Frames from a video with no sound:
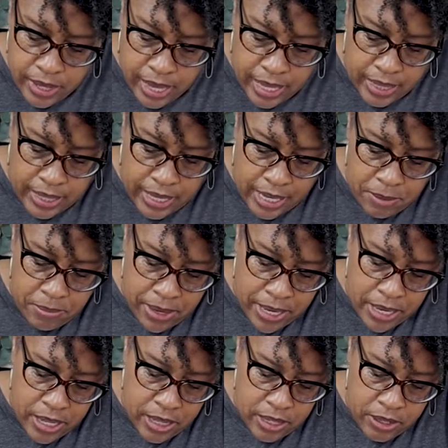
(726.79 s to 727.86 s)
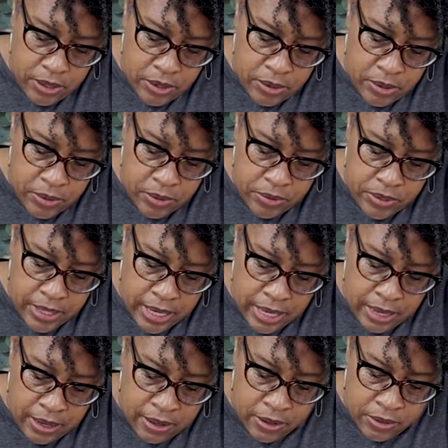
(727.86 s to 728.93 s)
I laid my glue
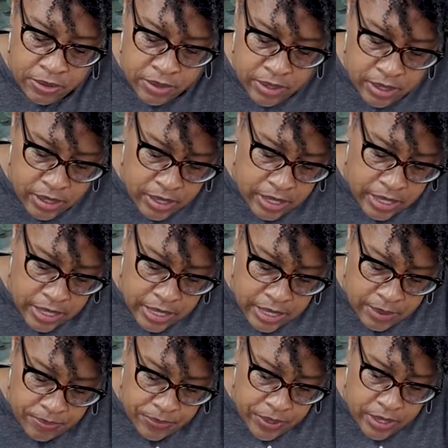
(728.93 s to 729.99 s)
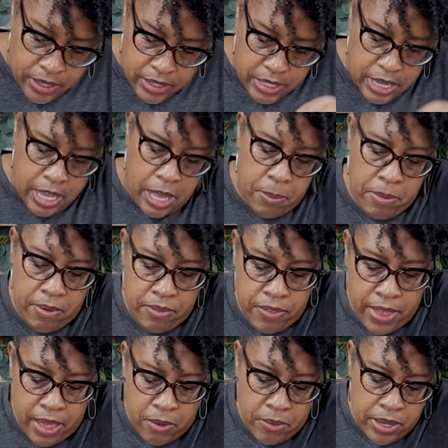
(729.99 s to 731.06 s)
down on top of
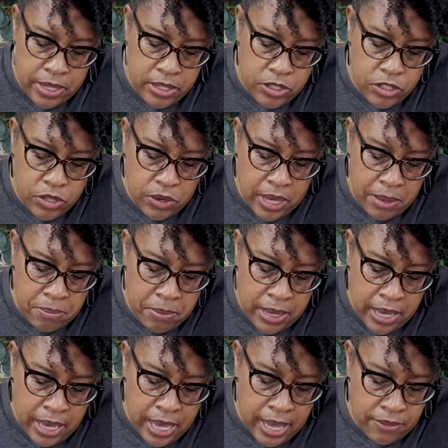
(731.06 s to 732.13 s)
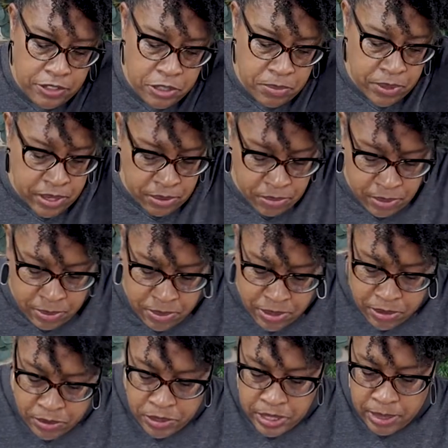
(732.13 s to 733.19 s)
that one, so I may have to put a ribbon
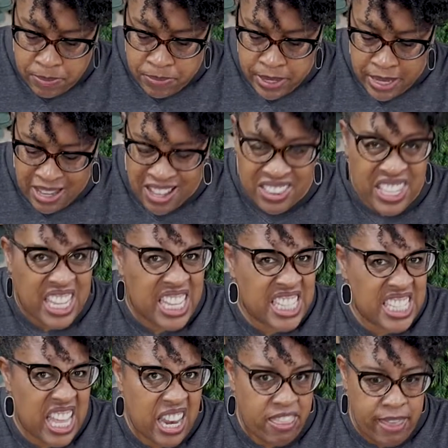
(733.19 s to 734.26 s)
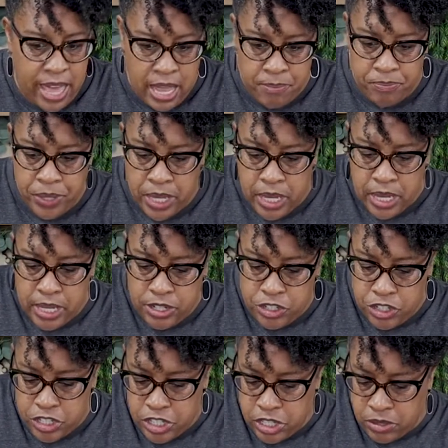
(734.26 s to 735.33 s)
or something on the inside of that
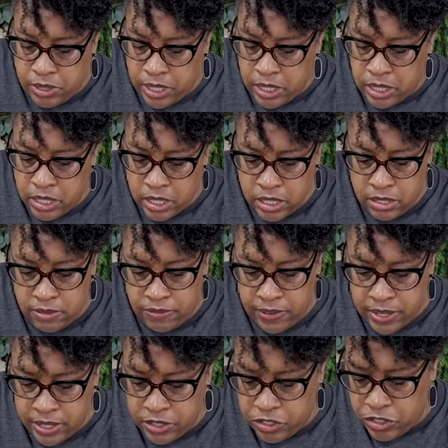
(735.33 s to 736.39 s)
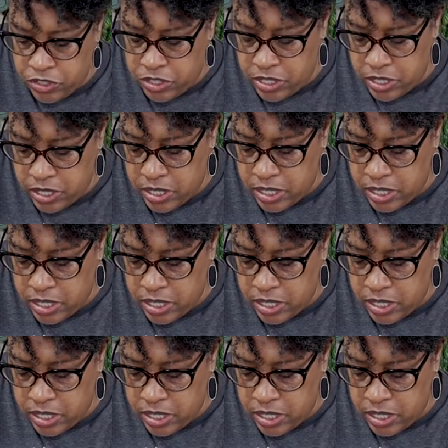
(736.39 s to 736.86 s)
just so it looks finished.